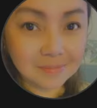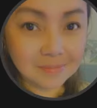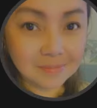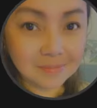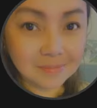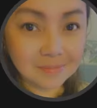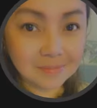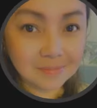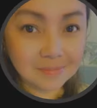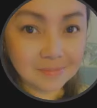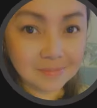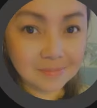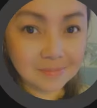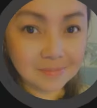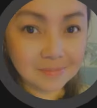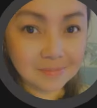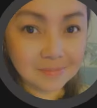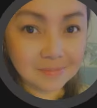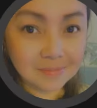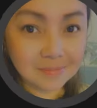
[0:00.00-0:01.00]
Cause
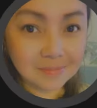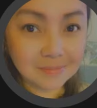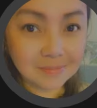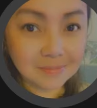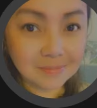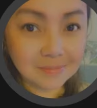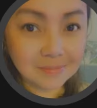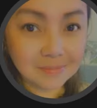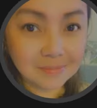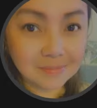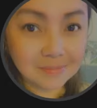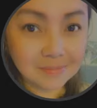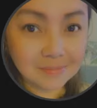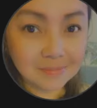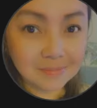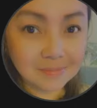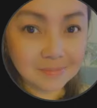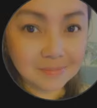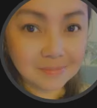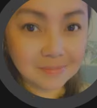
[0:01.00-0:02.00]
you,
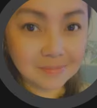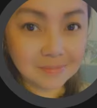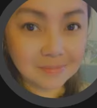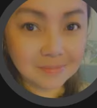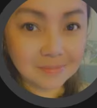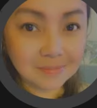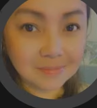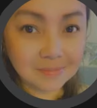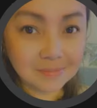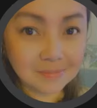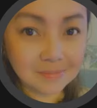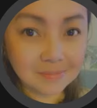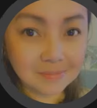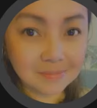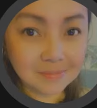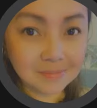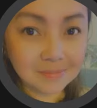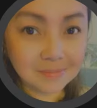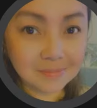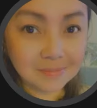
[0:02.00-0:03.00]
you turn
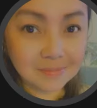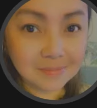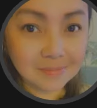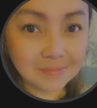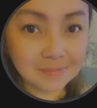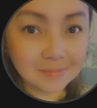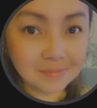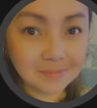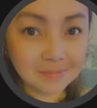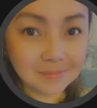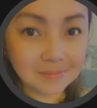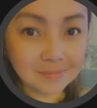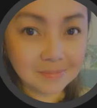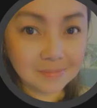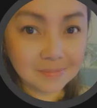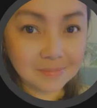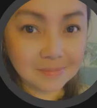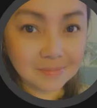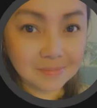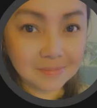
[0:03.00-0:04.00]
me
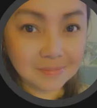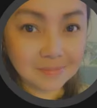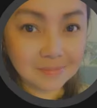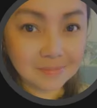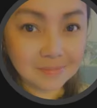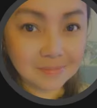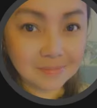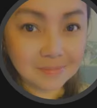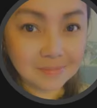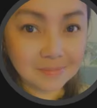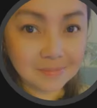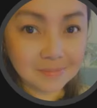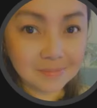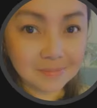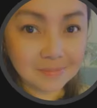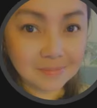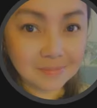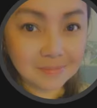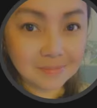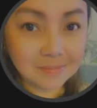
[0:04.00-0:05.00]
inside
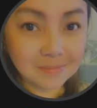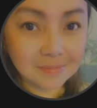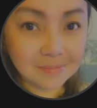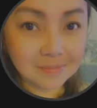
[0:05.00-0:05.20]
out.